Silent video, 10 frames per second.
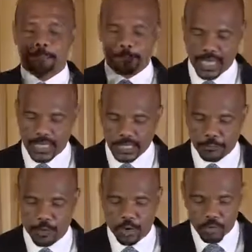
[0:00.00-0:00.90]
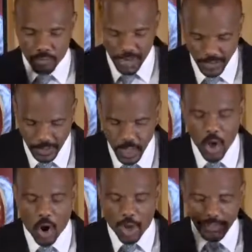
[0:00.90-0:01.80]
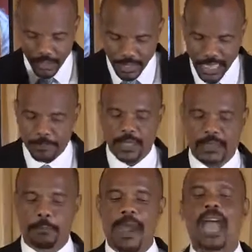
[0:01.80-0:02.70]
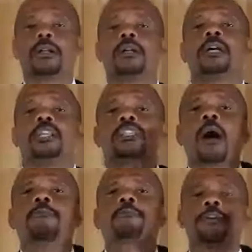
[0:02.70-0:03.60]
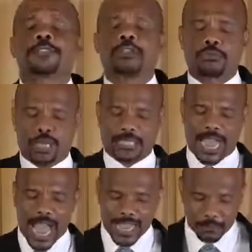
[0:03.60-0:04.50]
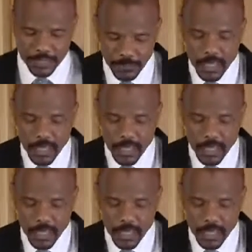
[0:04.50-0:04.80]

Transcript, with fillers: peaceful rest or sleep in the Bible some 53 times.